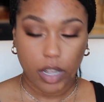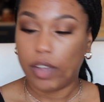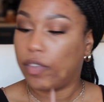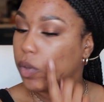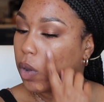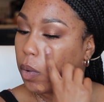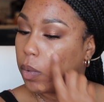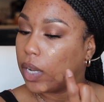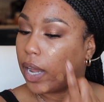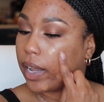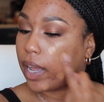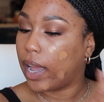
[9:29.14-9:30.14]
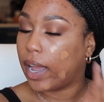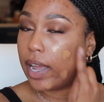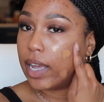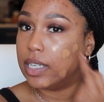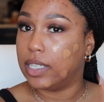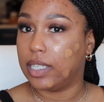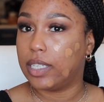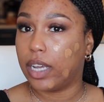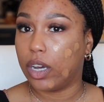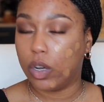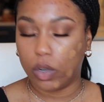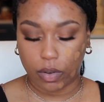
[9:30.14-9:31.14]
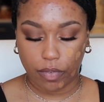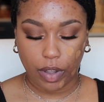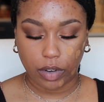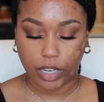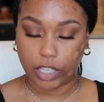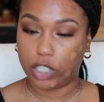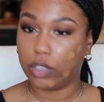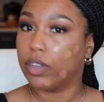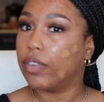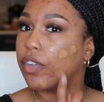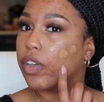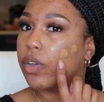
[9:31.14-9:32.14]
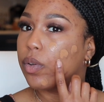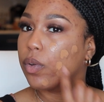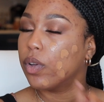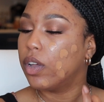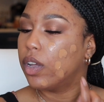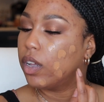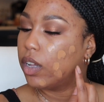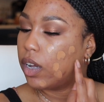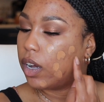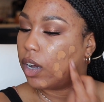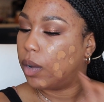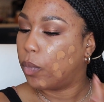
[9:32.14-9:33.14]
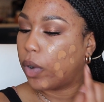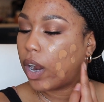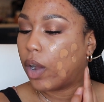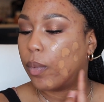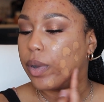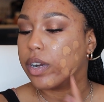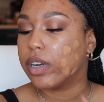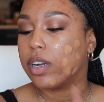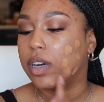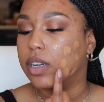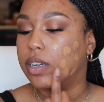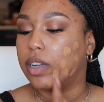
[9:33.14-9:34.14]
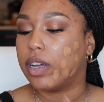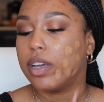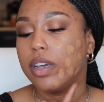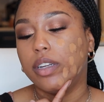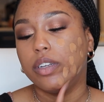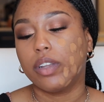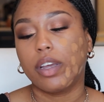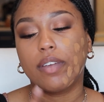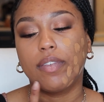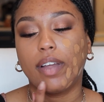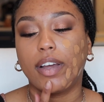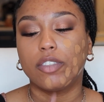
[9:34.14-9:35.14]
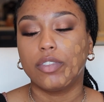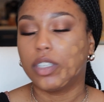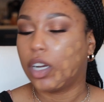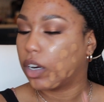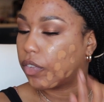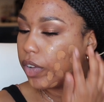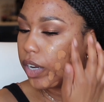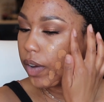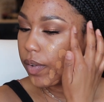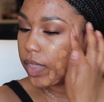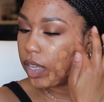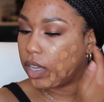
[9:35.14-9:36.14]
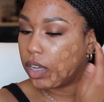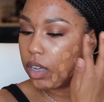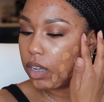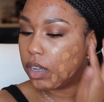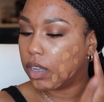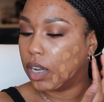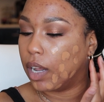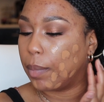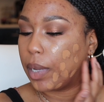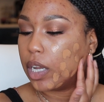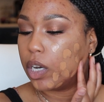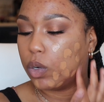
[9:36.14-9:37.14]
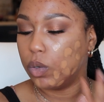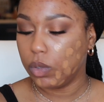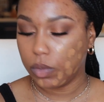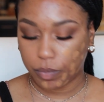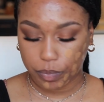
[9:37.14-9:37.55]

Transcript: If you all would like a detailed foundation review where I wear it all day and do like flash photography and everything, let me know.